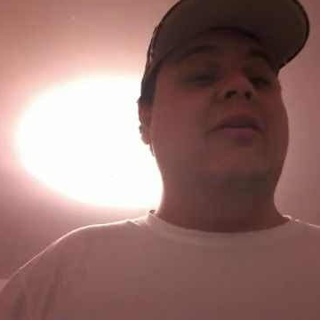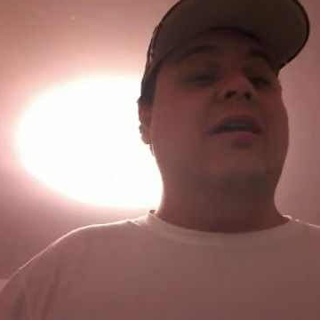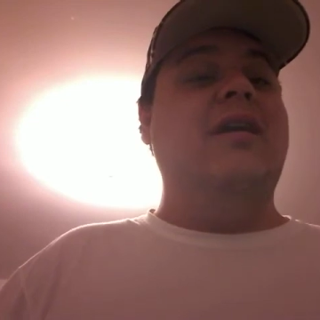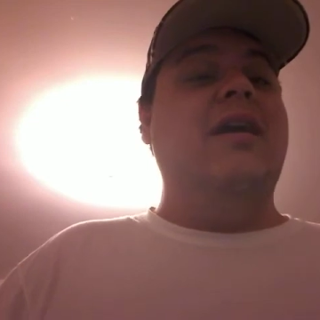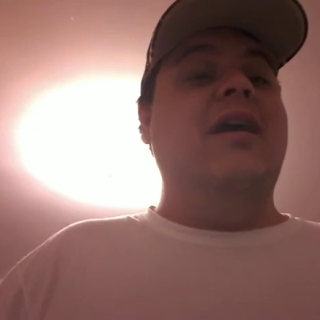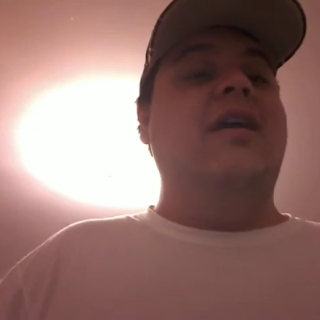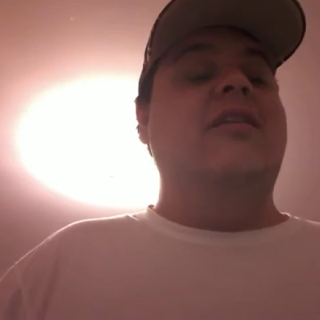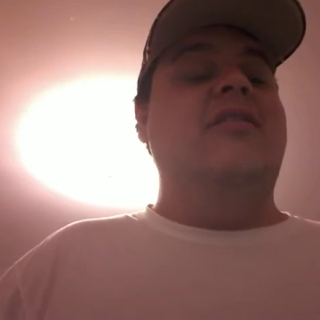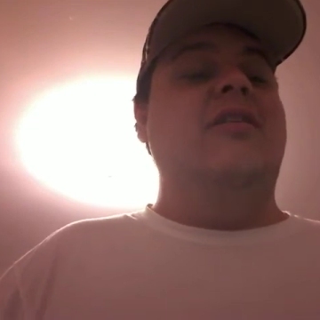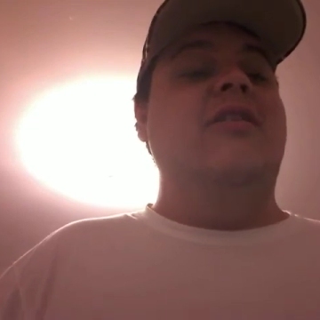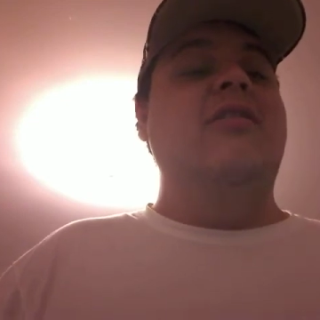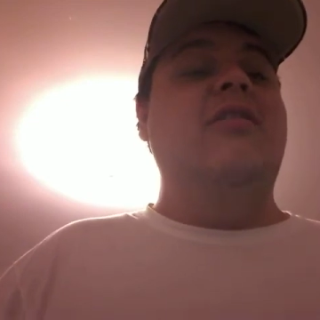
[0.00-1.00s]
or
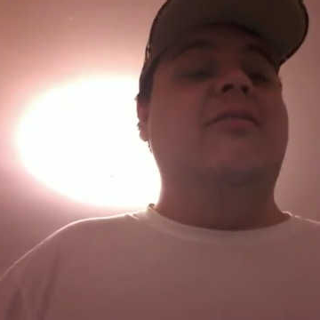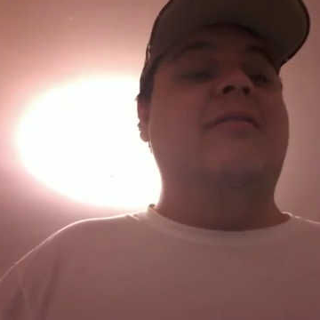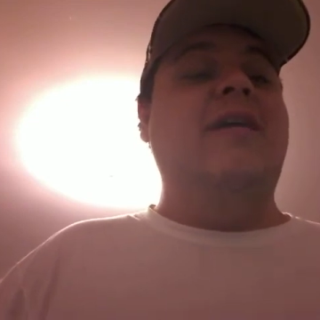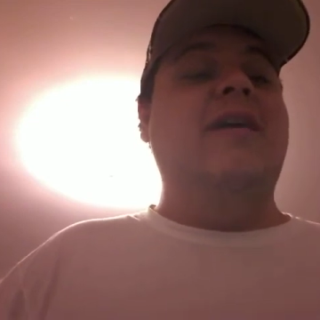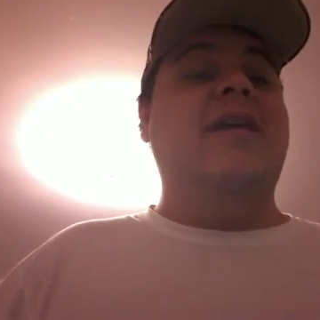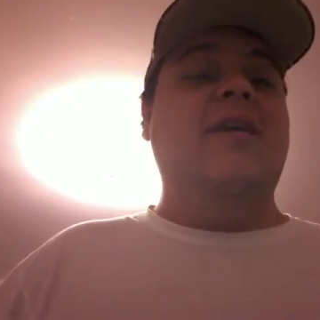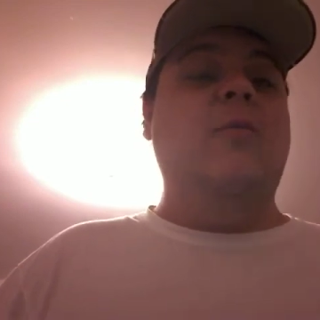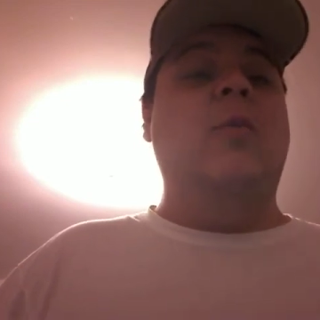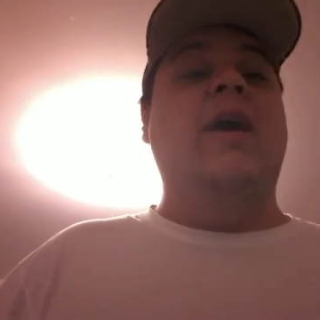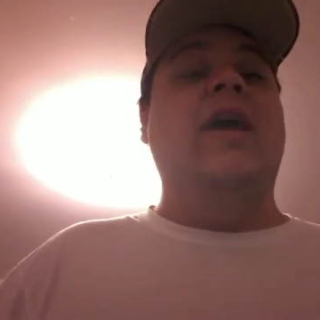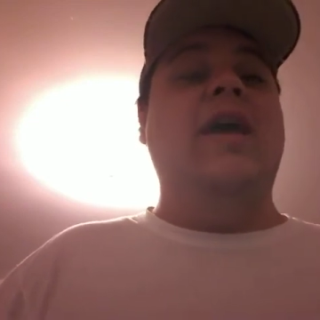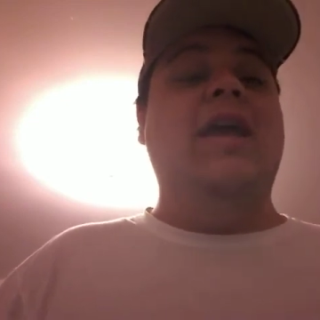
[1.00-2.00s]
Duke fucking
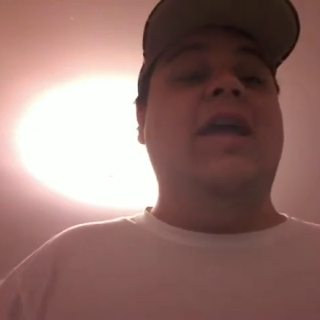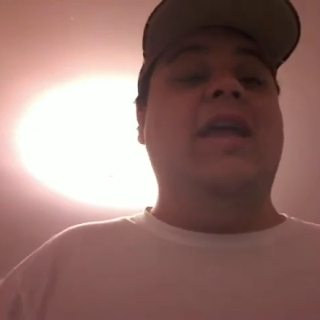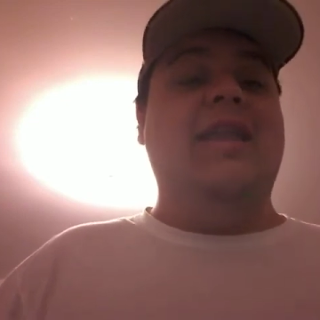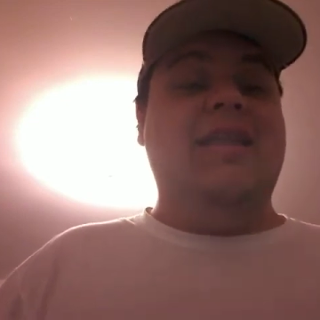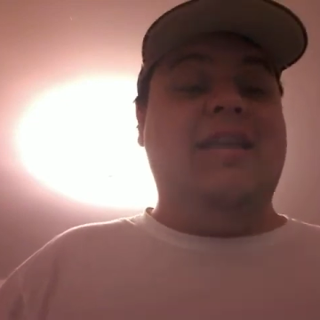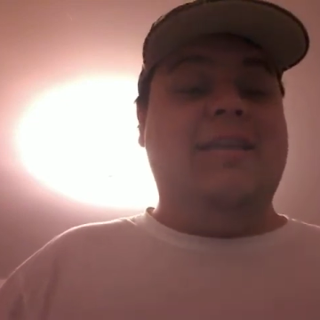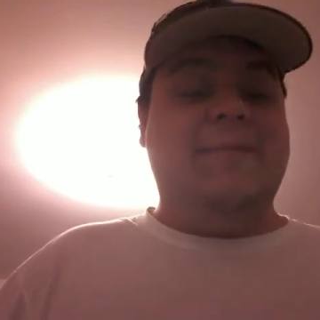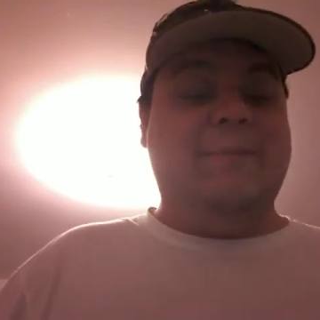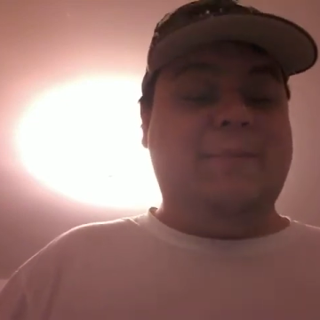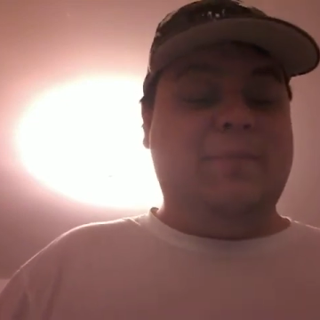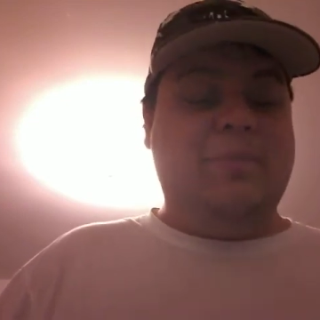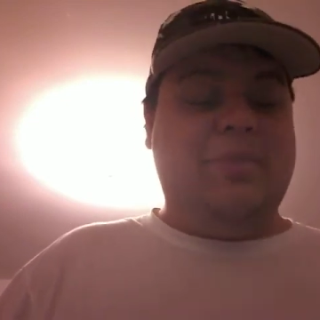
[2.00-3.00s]
Wayne.
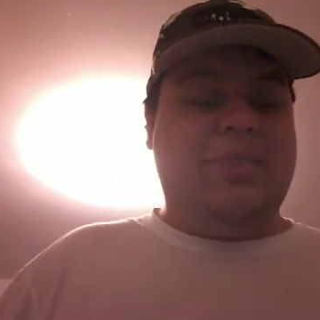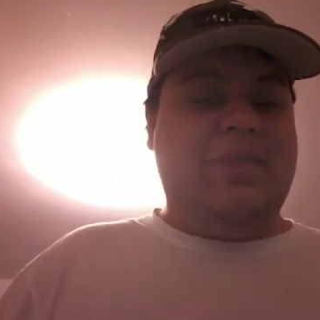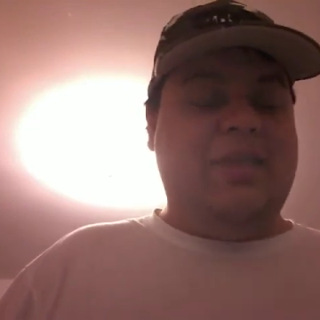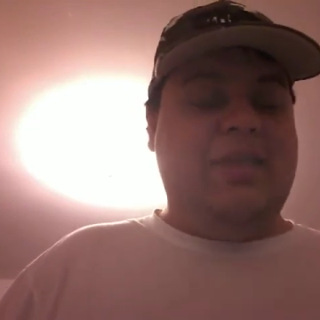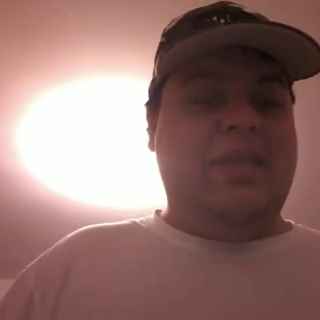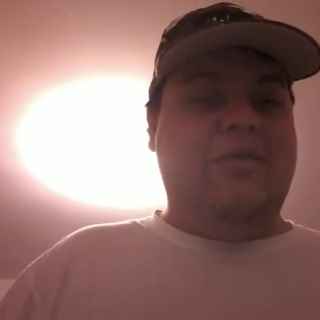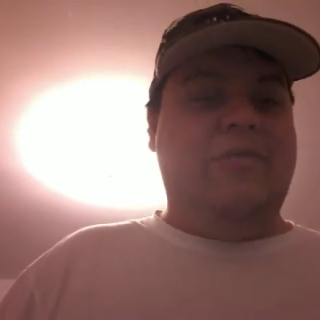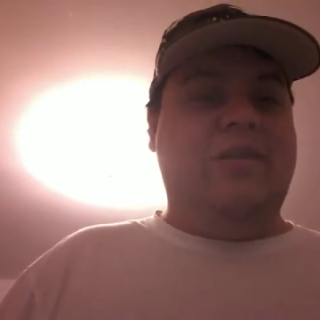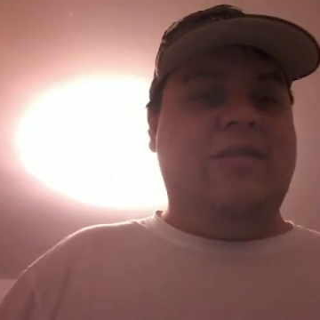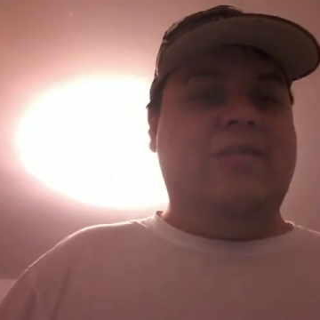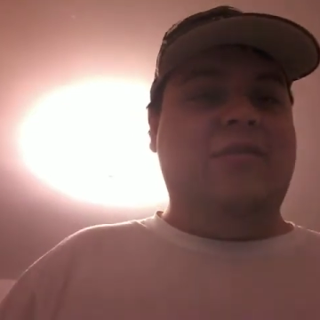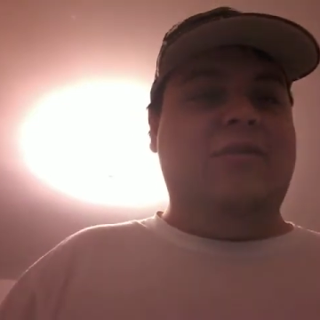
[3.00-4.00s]
Yeah,
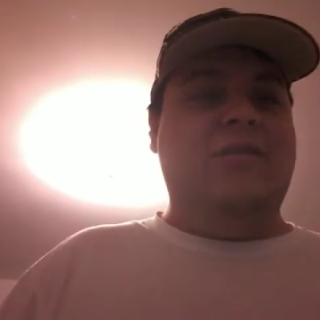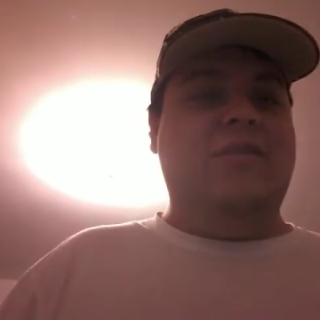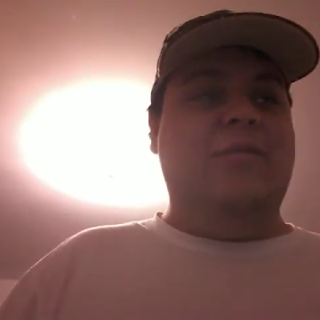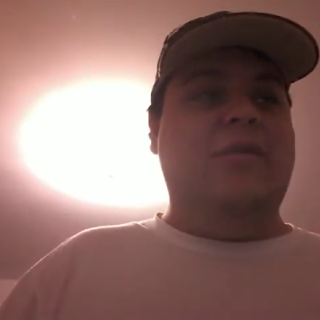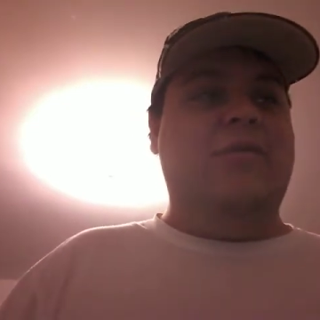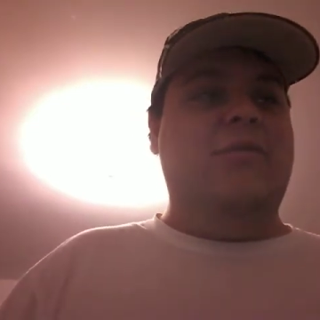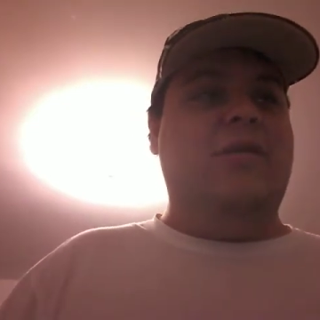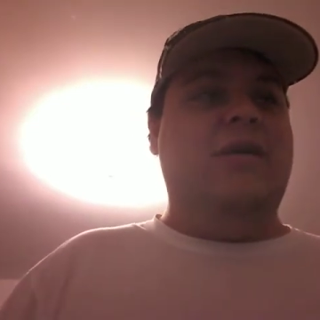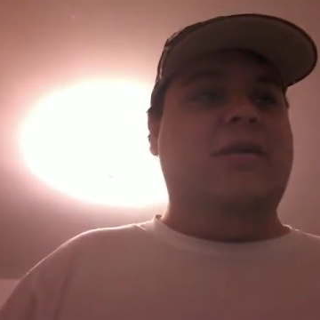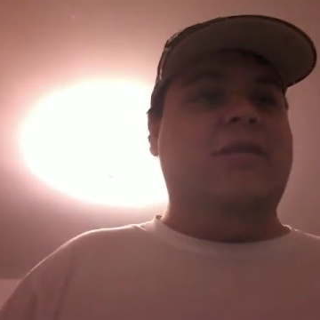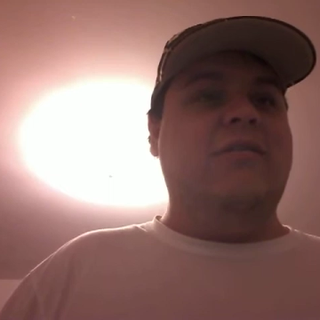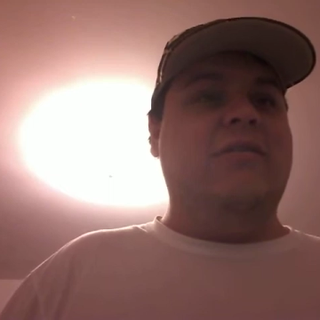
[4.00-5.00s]
when the scene where they're talking about
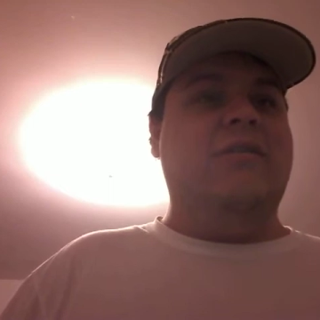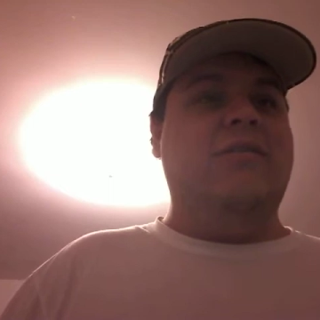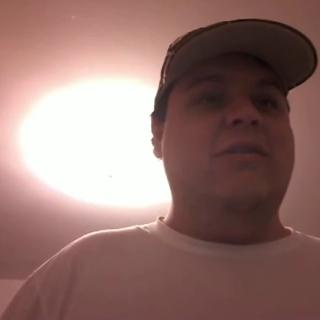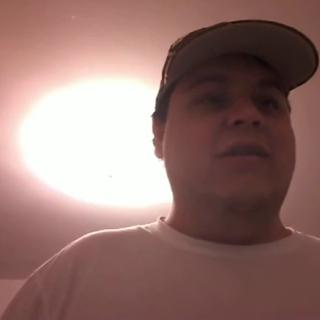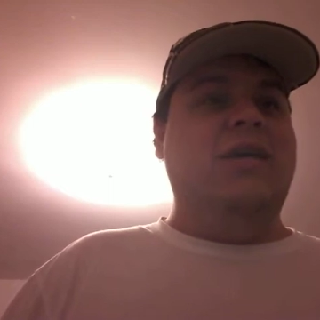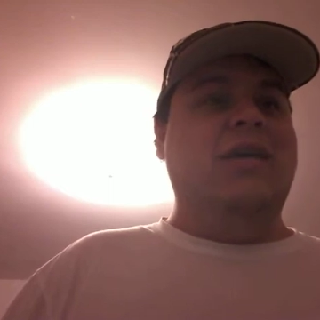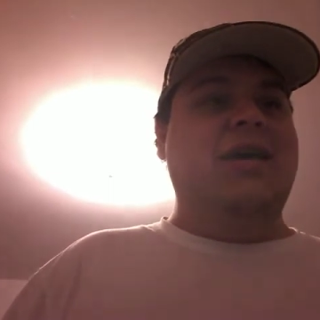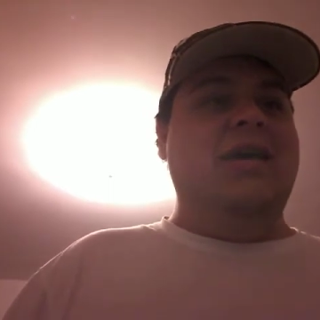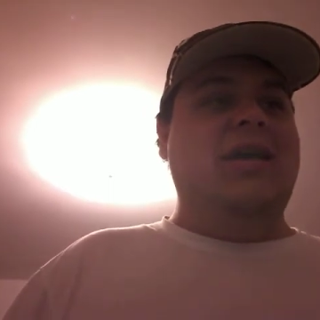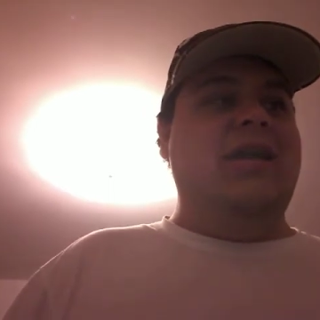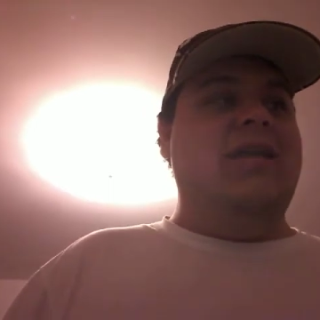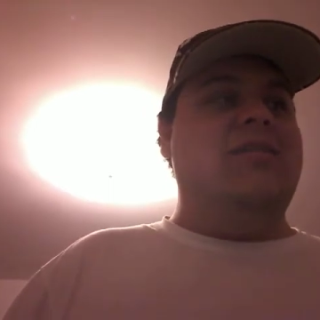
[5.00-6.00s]
Rocco and all,
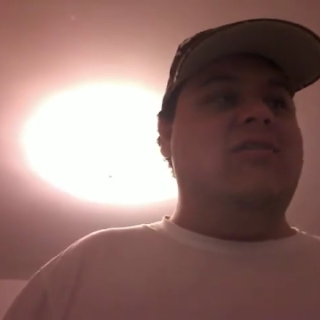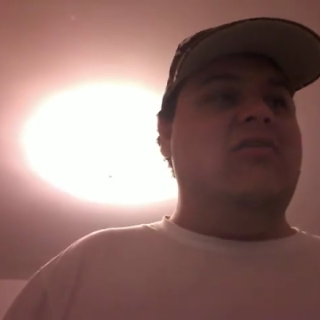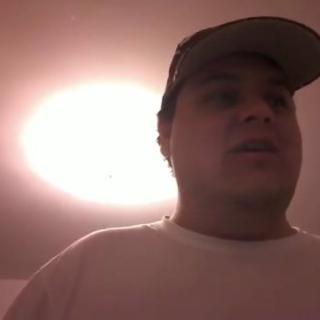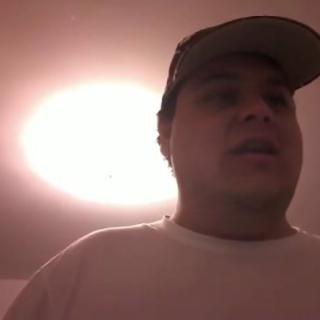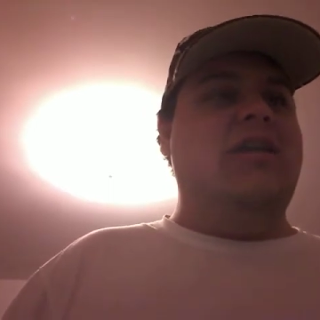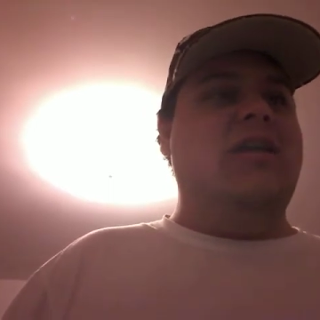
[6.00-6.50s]
and he's trying